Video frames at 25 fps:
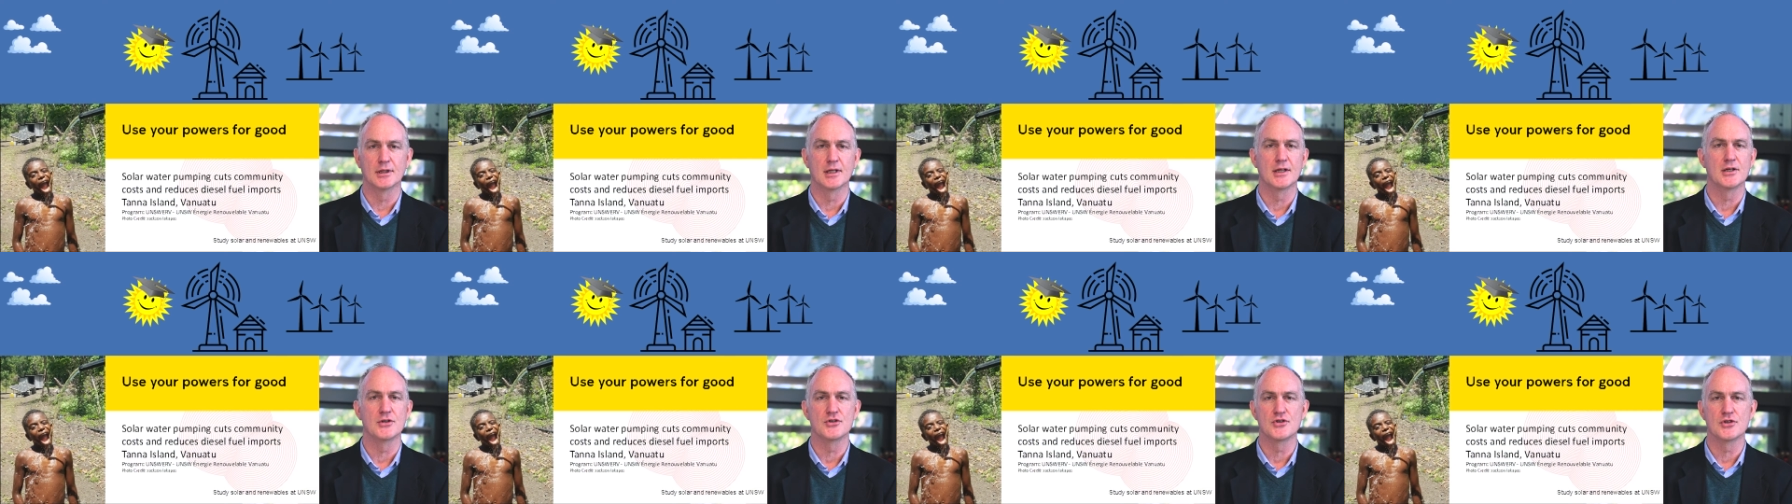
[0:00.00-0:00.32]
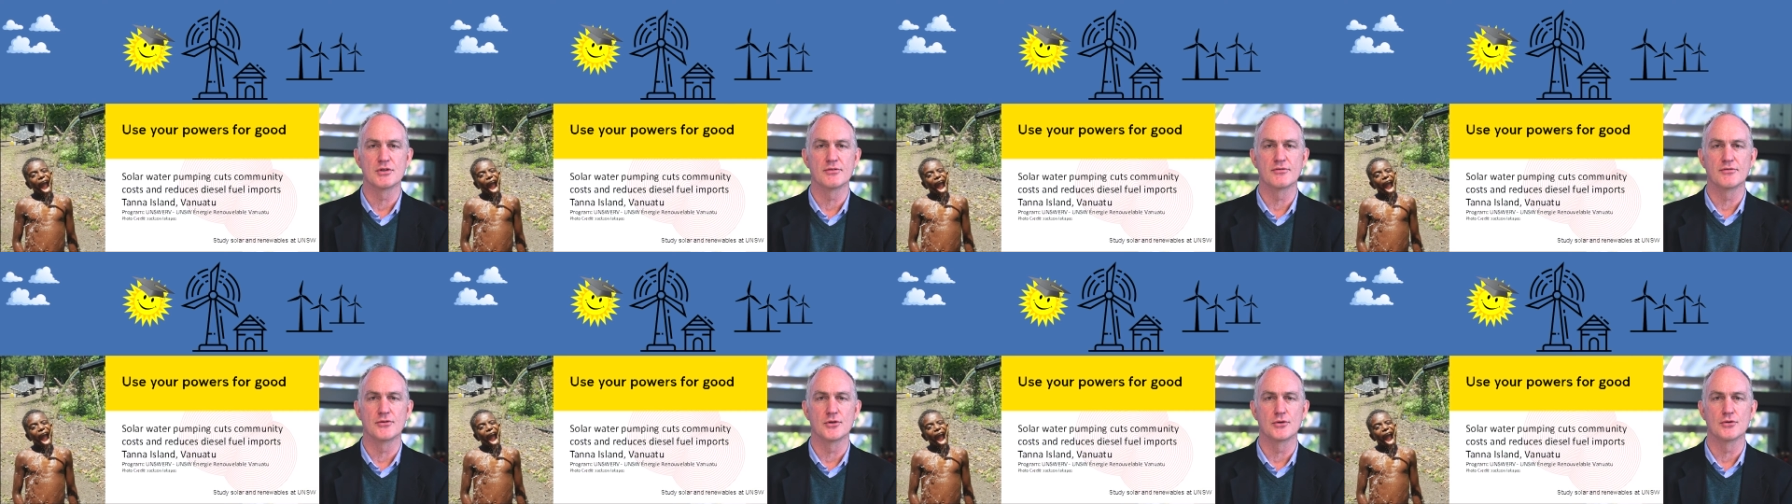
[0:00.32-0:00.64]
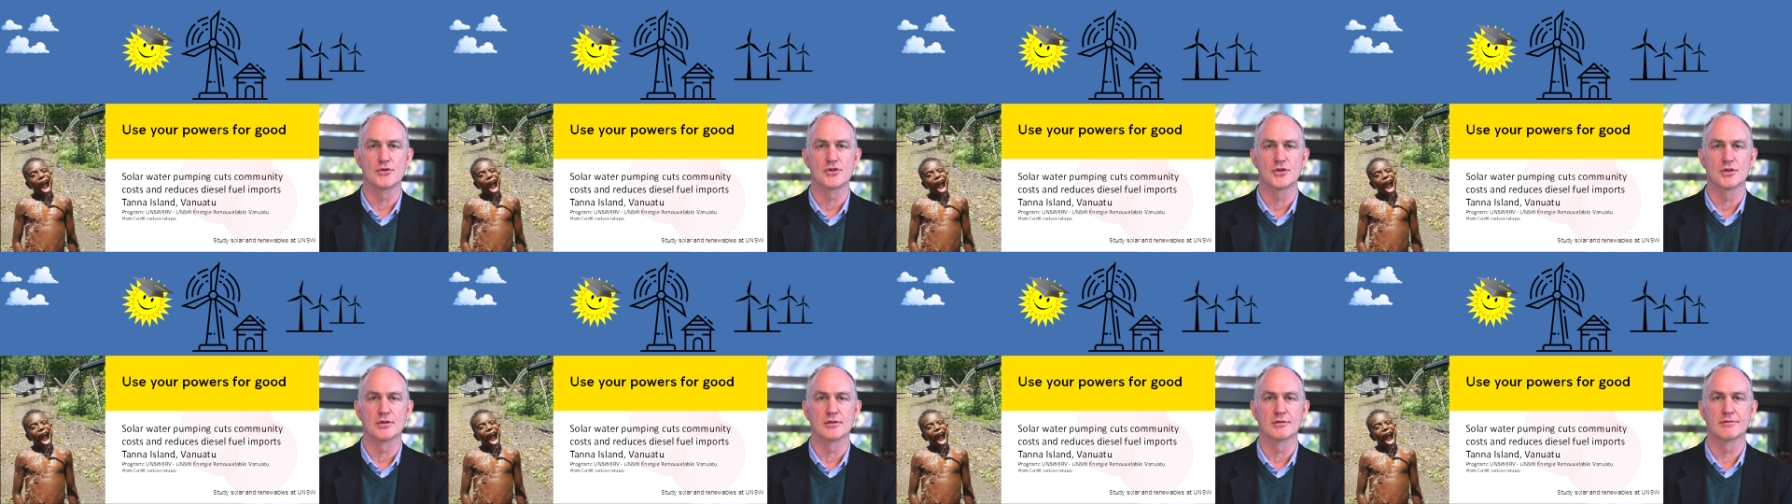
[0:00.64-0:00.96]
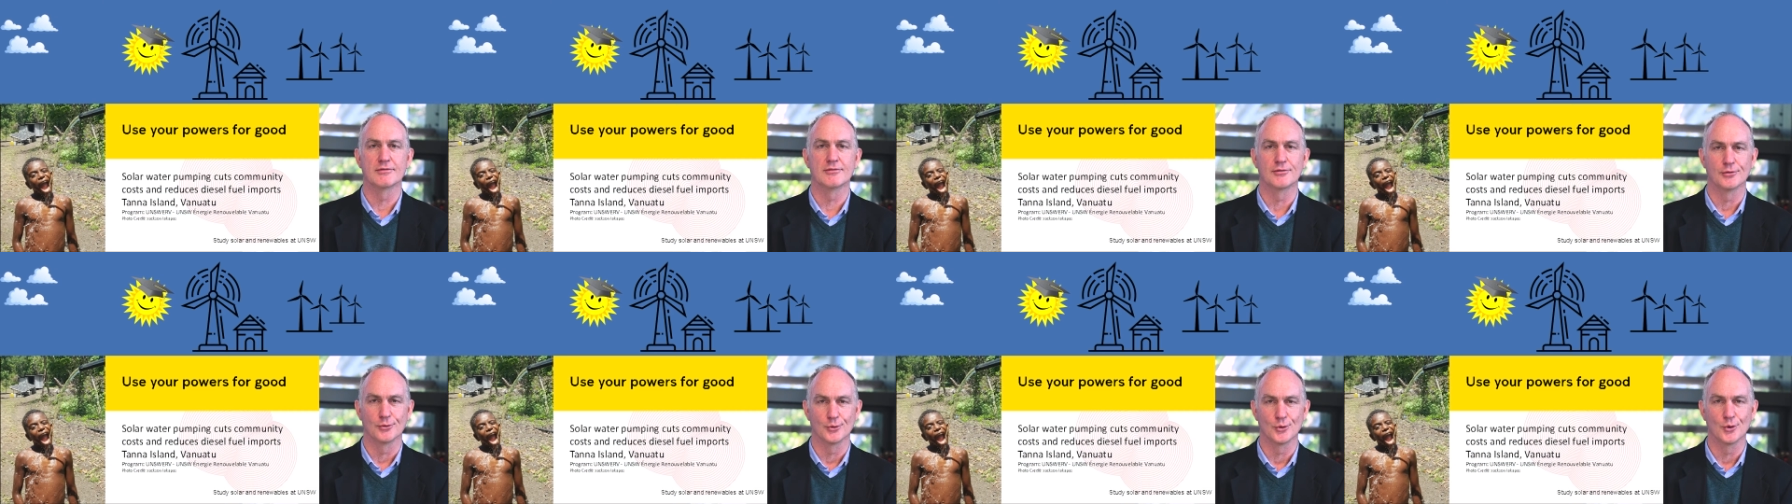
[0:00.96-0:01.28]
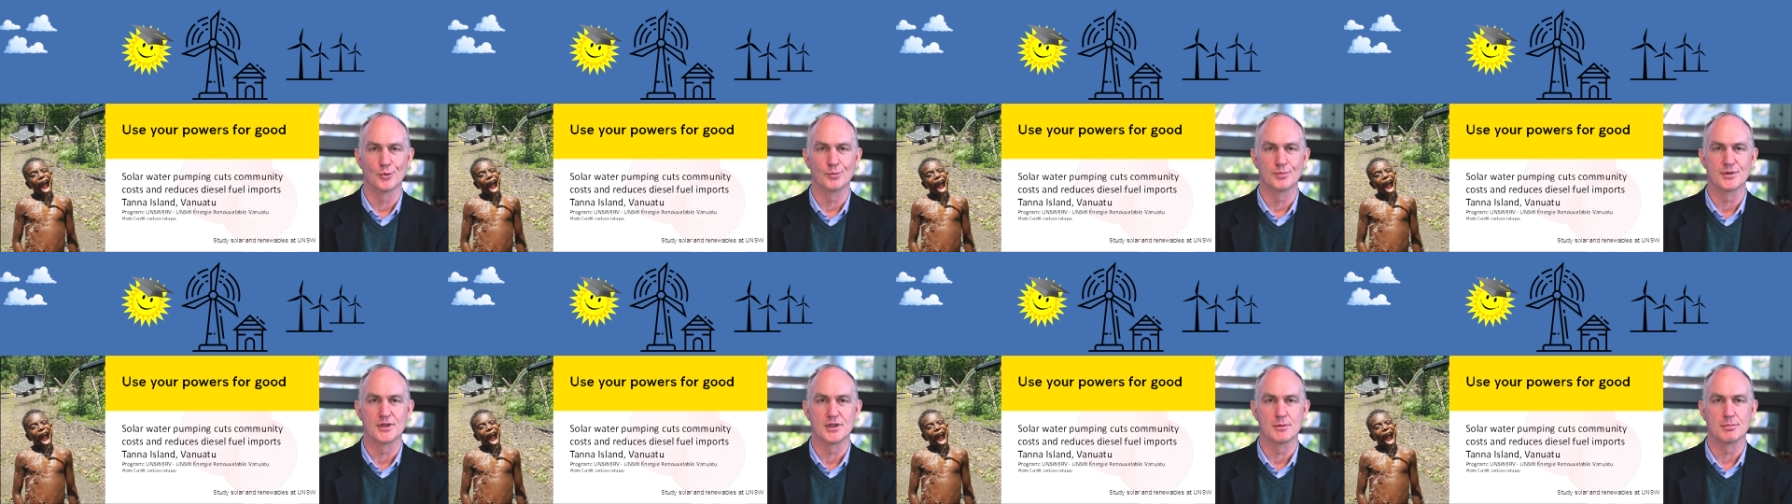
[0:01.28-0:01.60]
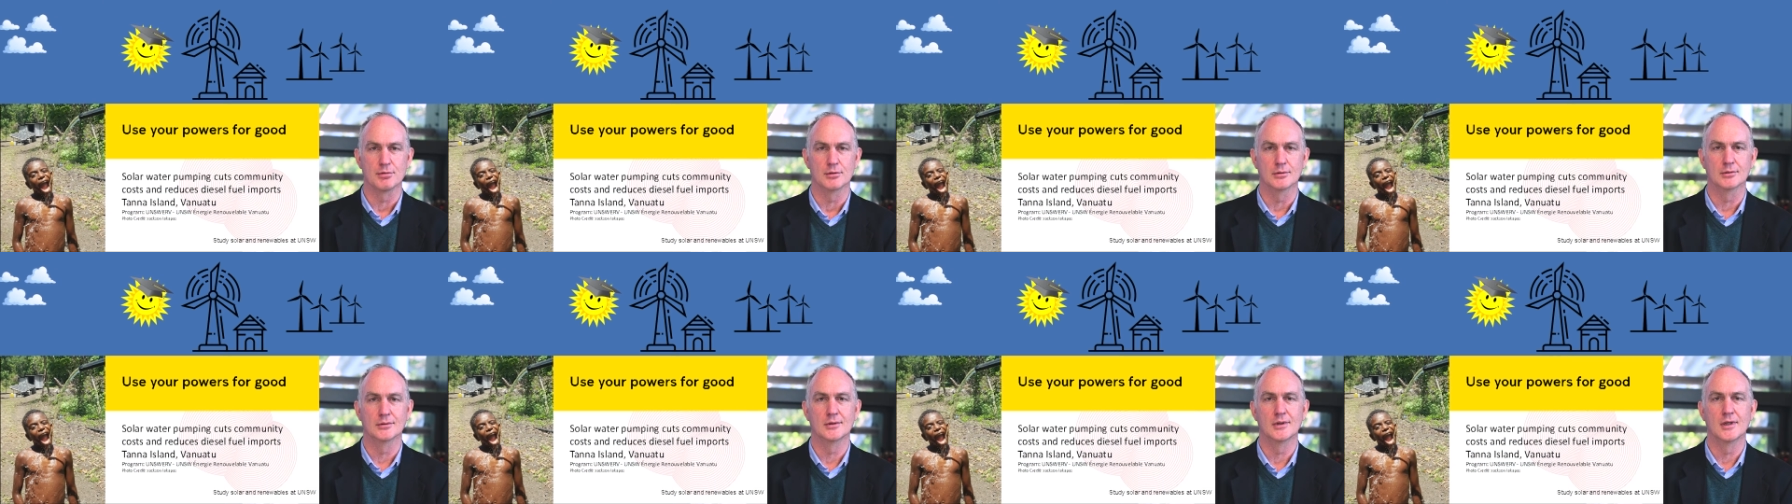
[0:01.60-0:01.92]
energy future for all
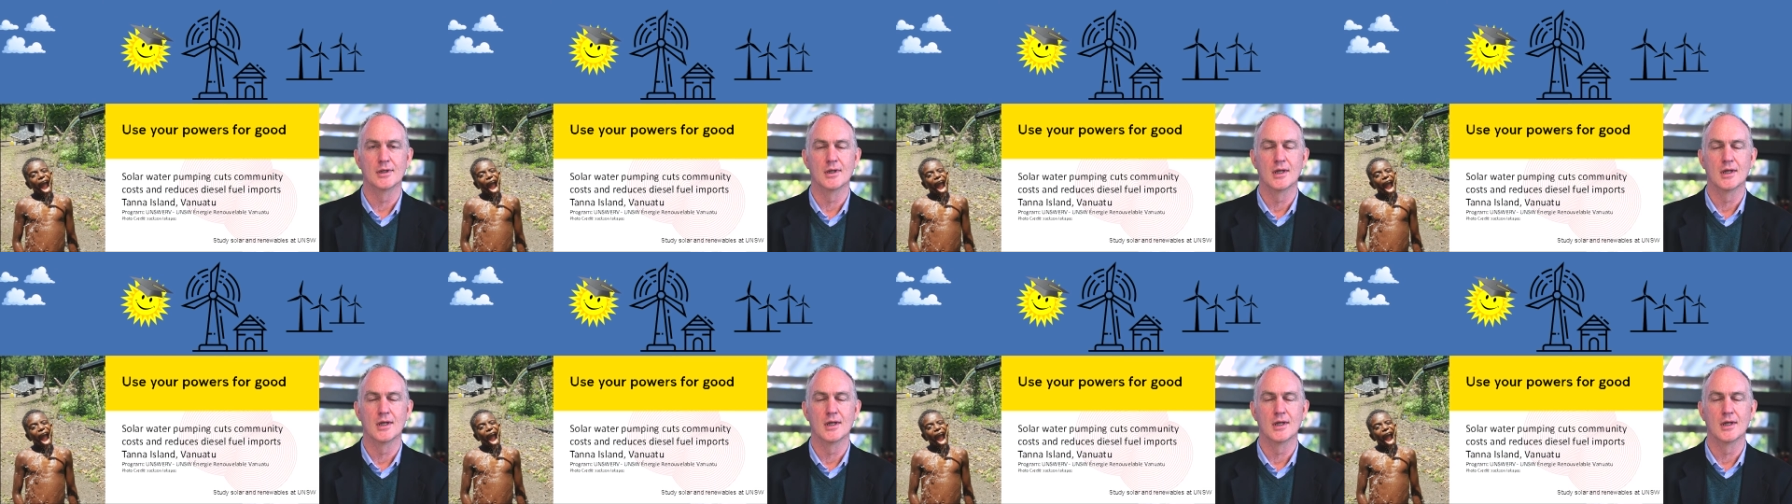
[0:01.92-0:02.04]
people,